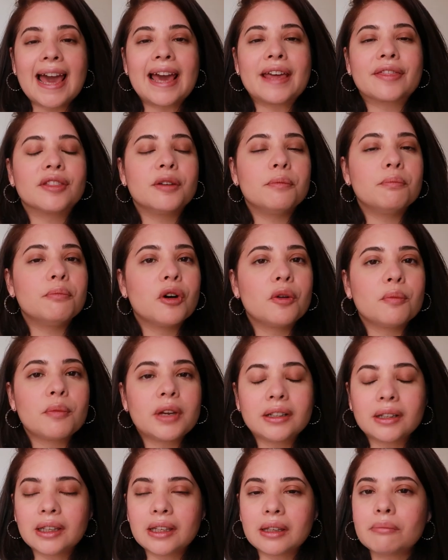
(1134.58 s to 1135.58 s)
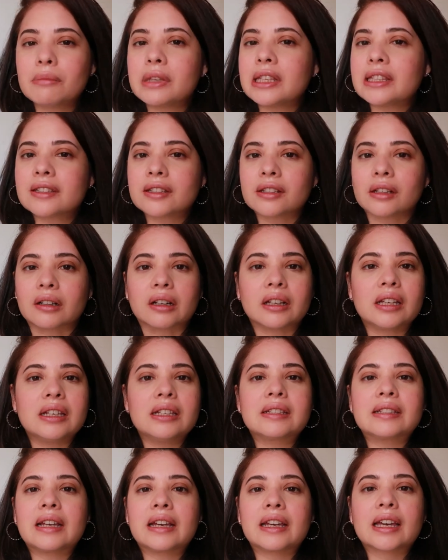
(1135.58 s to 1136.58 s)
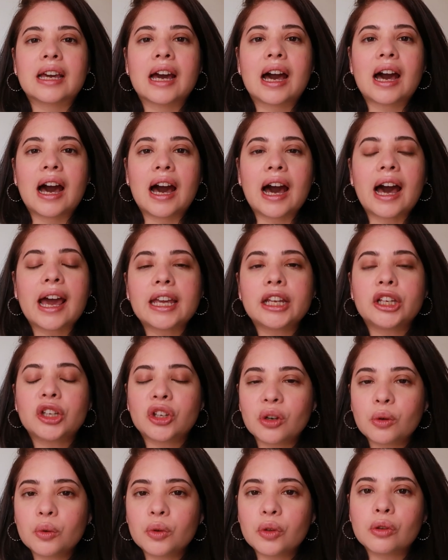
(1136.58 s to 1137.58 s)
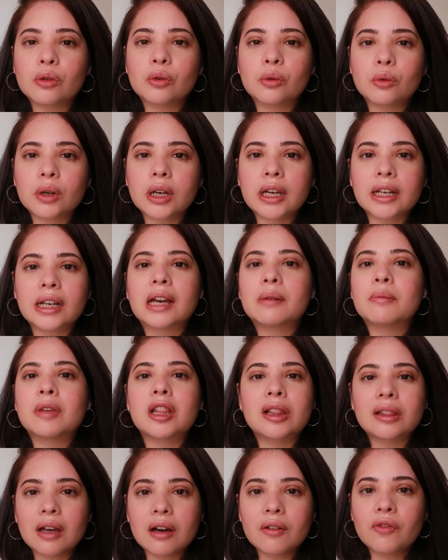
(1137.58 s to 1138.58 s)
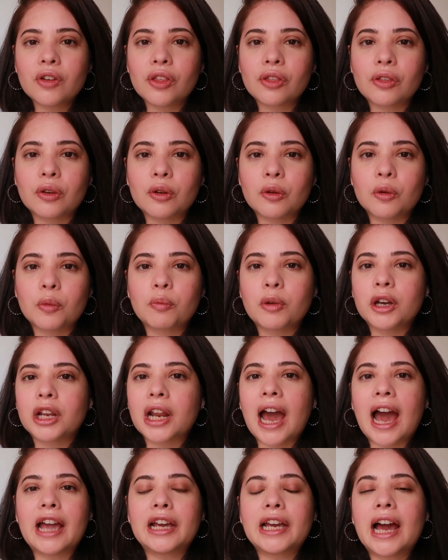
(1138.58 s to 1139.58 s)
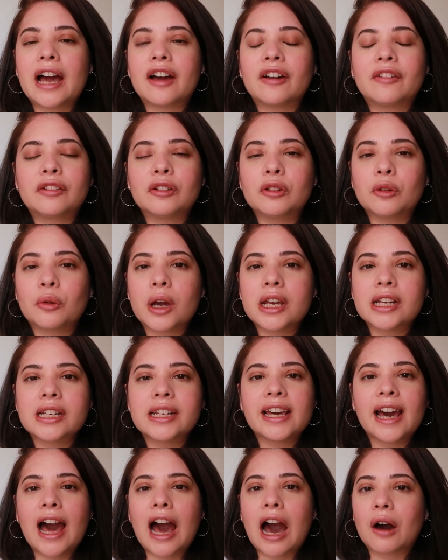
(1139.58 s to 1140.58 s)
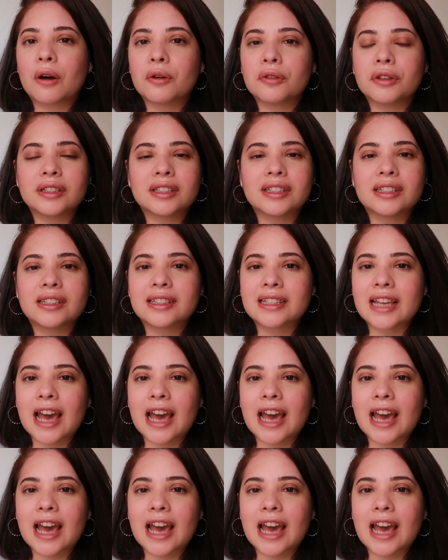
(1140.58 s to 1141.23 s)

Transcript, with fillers: and the moment he meets her, he's like, I know you and I'm in love with you, but I have no idea how this is